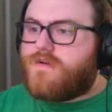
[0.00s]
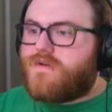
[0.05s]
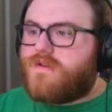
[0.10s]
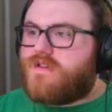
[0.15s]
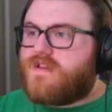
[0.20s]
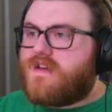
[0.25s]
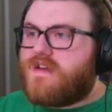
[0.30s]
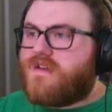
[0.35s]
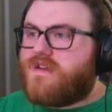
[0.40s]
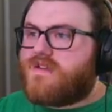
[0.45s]

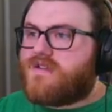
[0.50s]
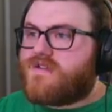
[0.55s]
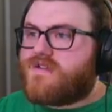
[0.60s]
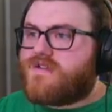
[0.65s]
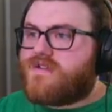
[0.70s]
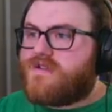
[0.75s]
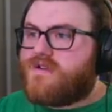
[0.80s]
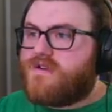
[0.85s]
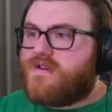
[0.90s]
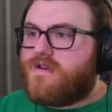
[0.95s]

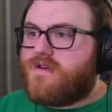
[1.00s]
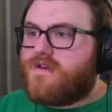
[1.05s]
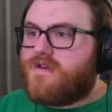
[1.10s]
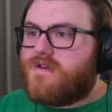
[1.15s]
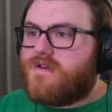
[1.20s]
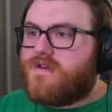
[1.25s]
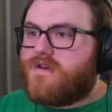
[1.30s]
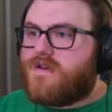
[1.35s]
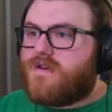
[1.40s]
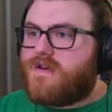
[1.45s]
this
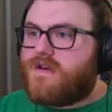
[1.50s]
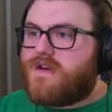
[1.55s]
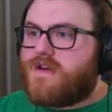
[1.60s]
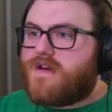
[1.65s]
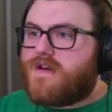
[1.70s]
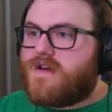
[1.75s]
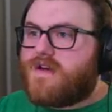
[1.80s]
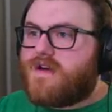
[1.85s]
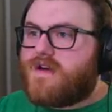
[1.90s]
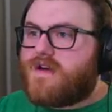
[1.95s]

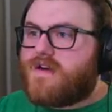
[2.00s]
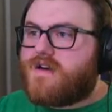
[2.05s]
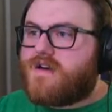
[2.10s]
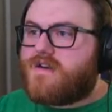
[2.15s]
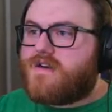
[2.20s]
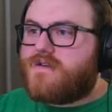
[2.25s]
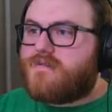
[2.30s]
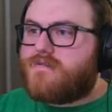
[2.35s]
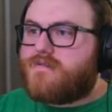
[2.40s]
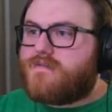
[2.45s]

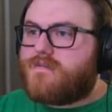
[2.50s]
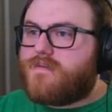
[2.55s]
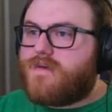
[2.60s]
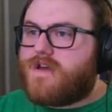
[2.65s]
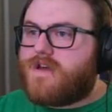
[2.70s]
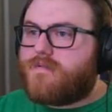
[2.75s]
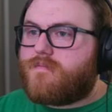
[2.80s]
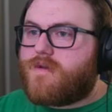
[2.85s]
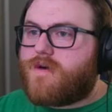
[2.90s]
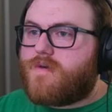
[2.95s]
and
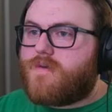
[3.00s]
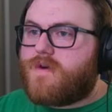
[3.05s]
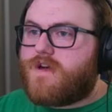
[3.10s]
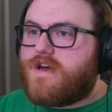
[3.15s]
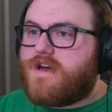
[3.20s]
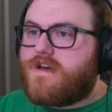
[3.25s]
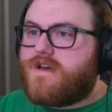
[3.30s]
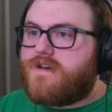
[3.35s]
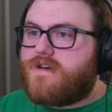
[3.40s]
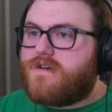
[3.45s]
making my
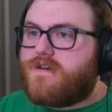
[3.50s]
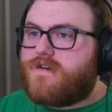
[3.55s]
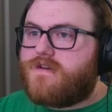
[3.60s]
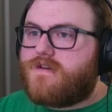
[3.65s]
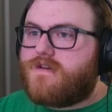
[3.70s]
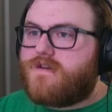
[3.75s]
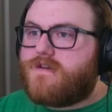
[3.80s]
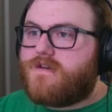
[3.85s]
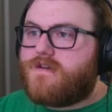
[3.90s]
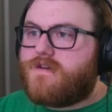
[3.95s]
way
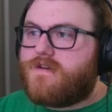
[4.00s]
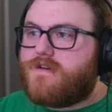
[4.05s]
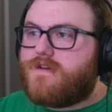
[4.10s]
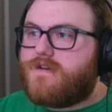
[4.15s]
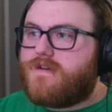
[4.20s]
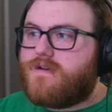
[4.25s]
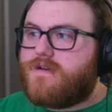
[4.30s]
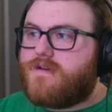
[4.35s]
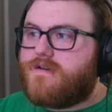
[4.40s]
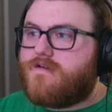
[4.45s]

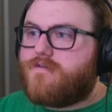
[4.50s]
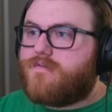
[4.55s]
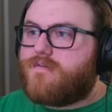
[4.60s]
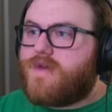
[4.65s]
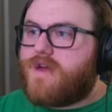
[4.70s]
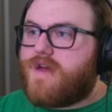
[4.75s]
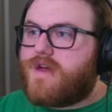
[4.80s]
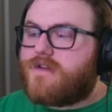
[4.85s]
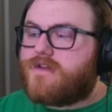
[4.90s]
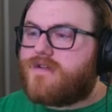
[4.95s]

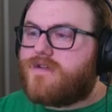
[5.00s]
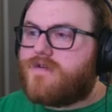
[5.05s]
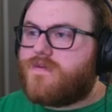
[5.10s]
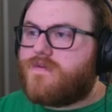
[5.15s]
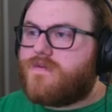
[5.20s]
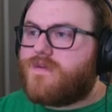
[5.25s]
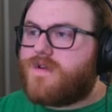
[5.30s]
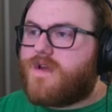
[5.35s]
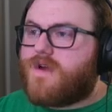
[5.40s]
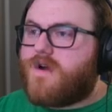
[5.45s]
back to
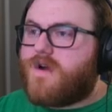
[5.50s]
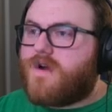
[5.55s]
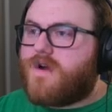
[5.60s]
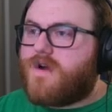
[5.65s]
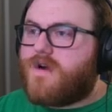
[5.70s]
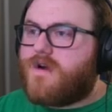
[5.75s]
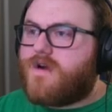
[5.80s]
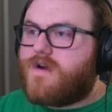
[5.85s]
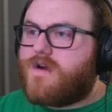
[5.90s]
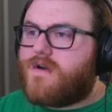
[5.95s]
the
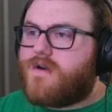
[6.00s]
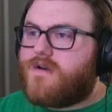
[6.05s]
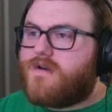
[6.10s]
car.